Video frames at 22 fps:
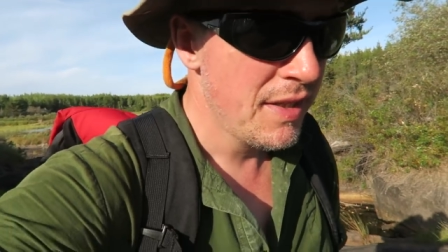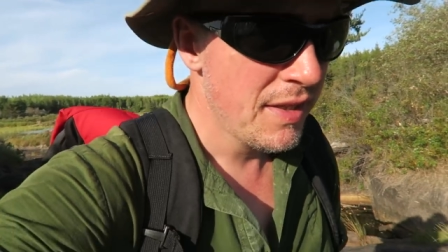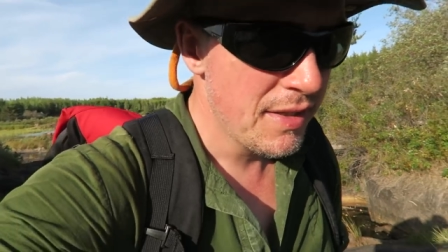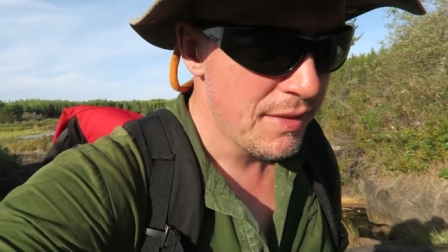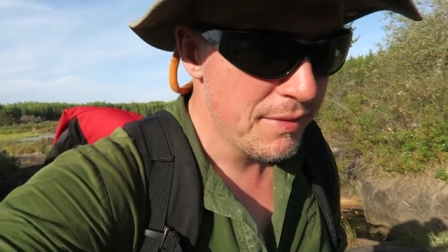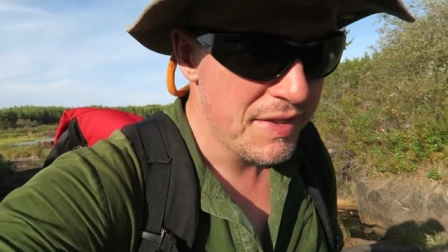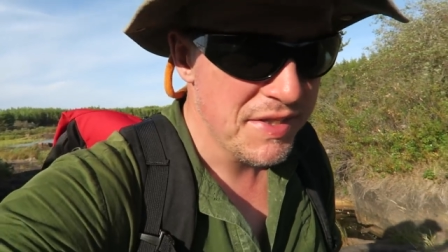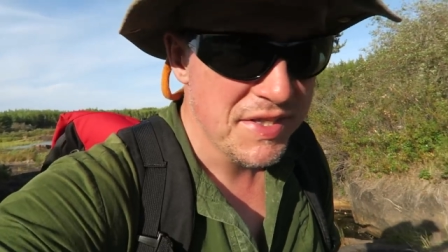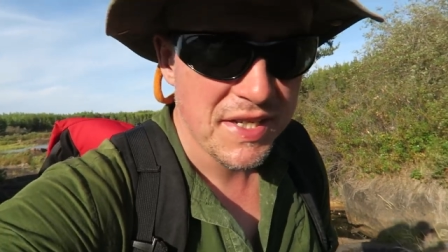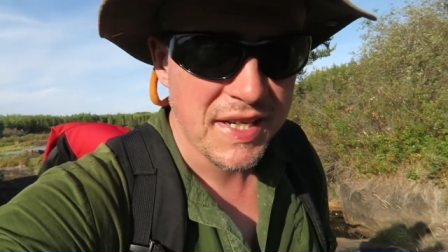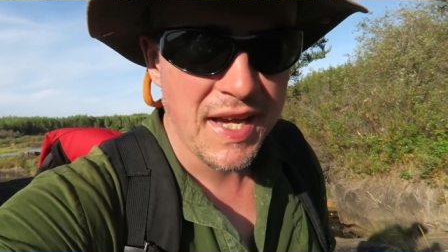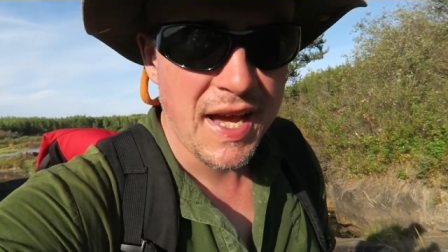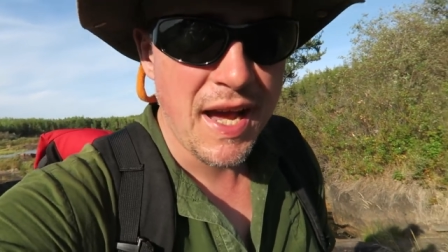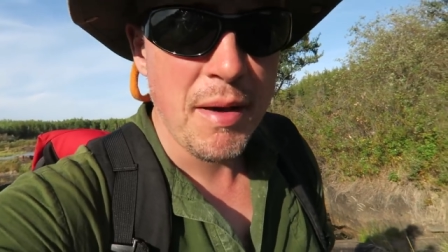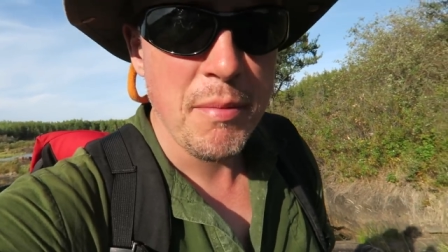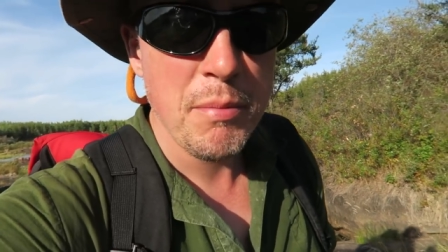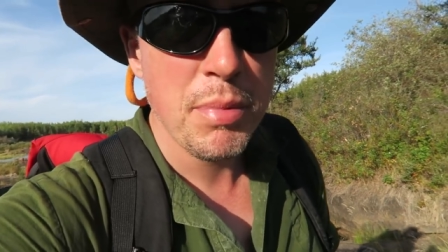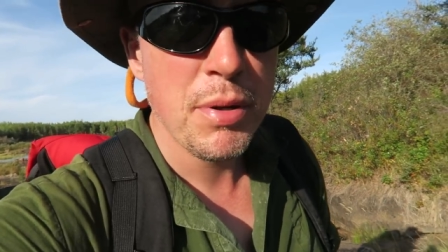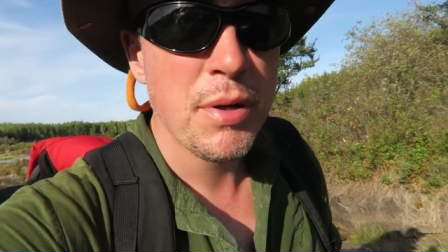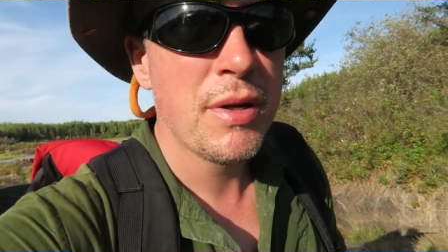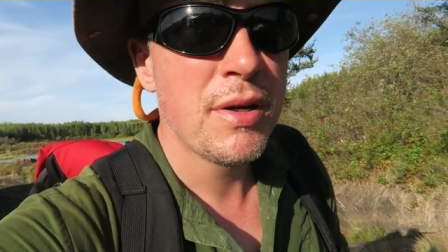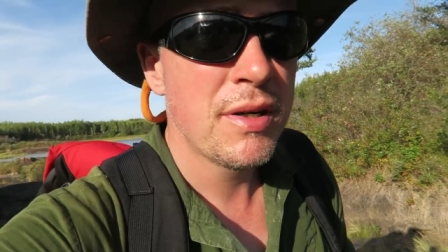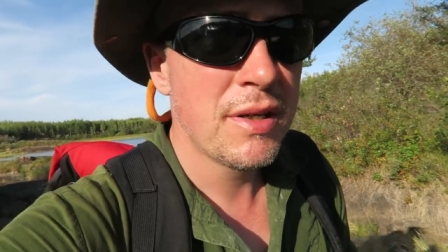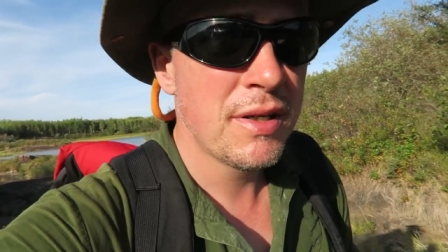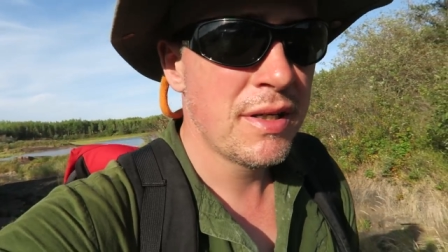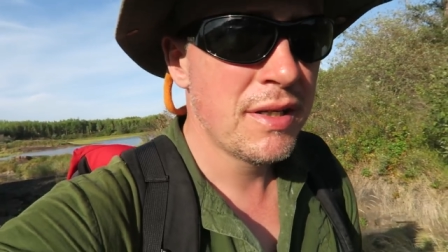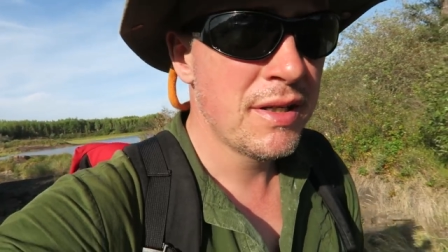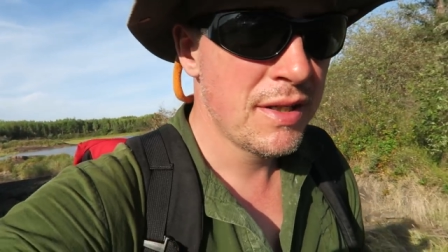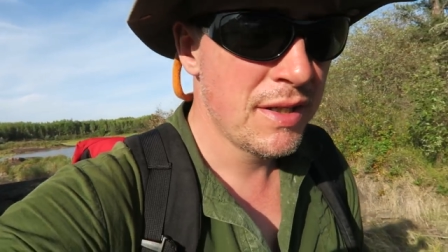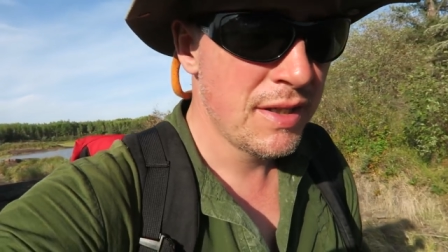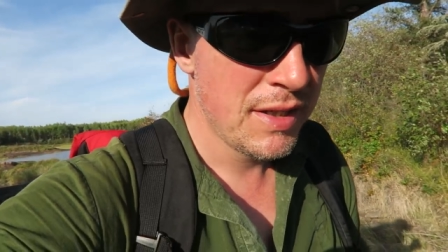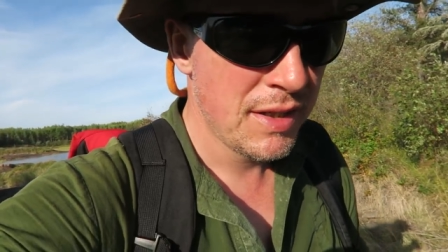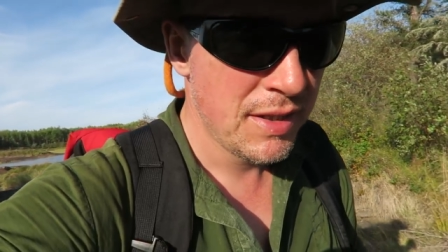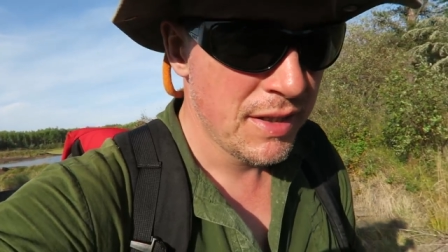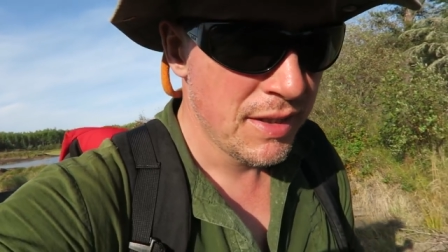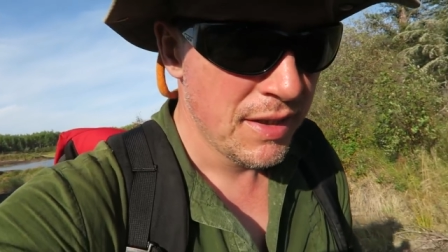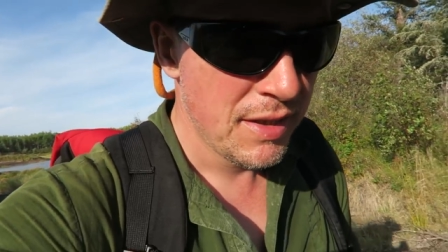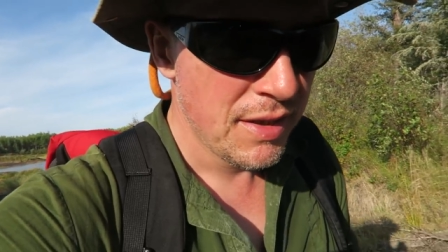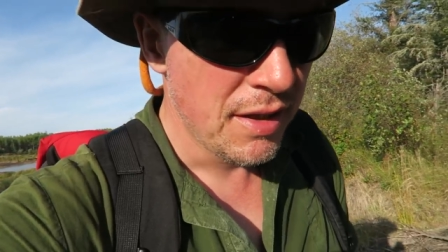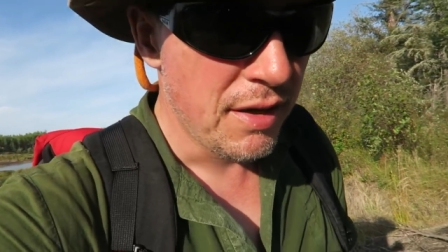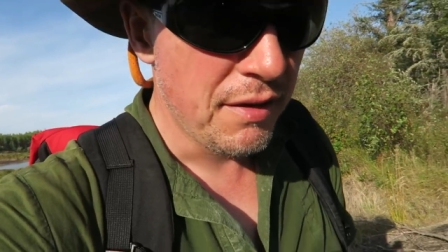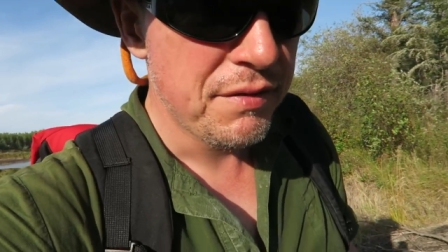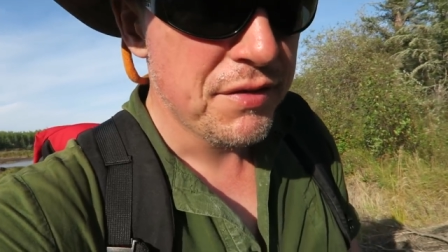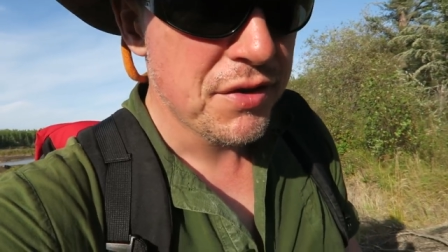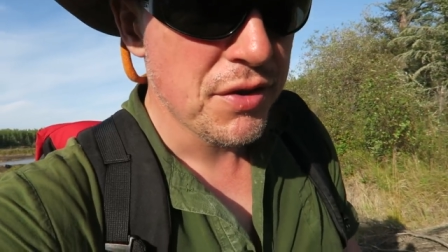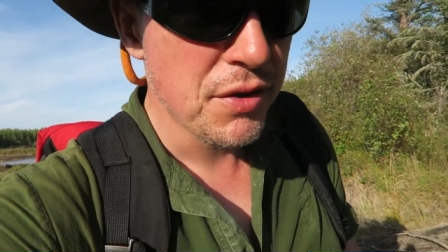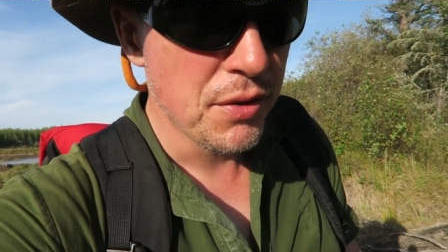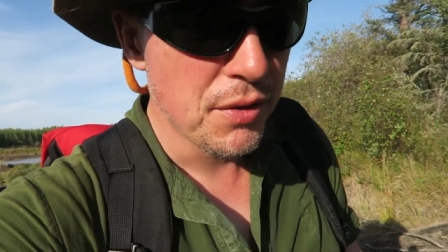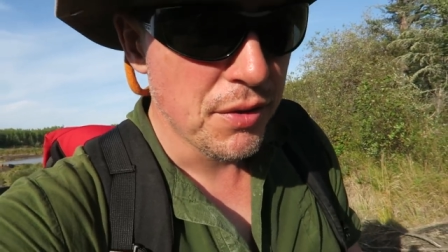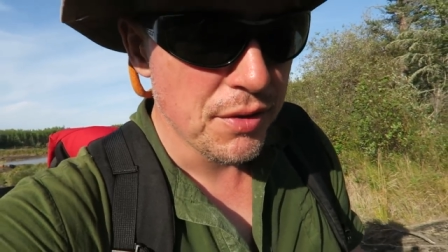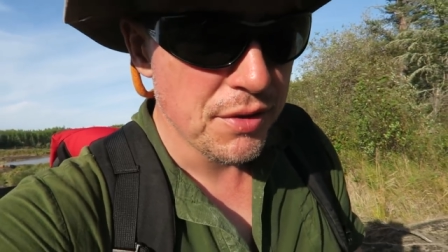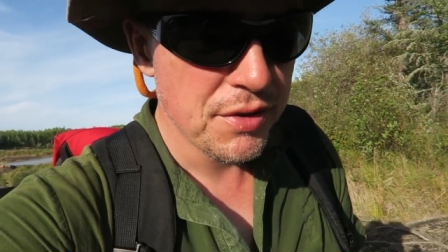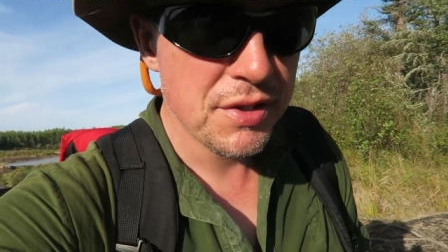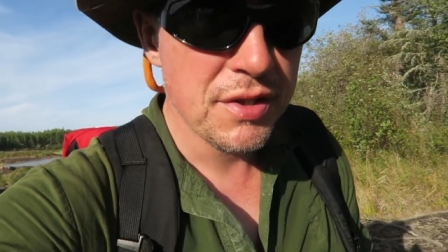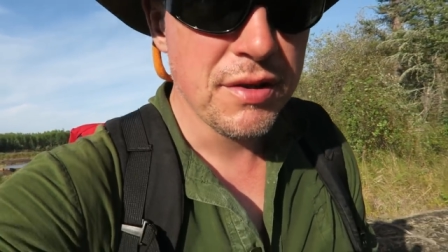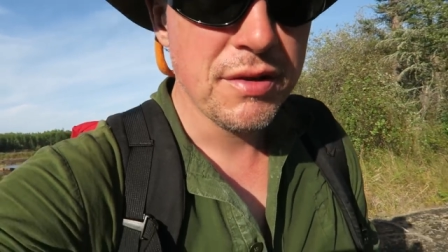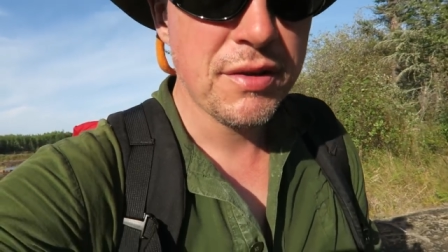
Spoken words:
There is a camp of sorts,